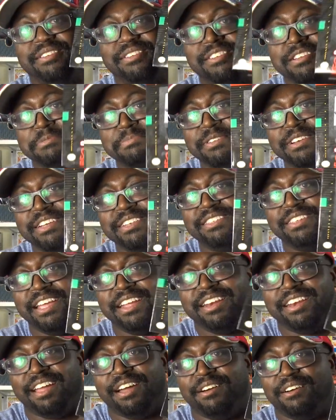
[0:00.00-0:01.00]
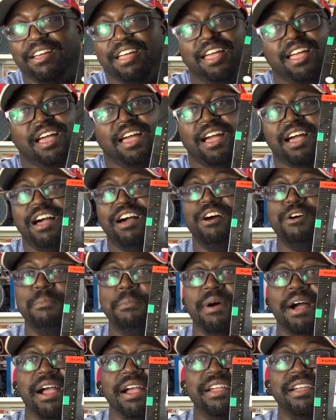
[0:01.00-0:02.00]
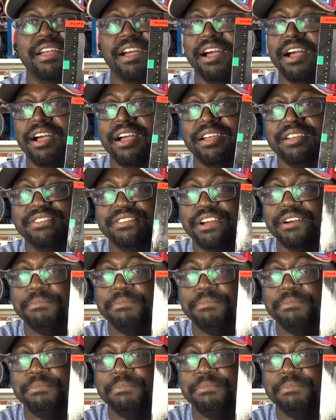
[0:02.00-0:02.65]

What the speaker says: Super Nintendo. Oh my gosh.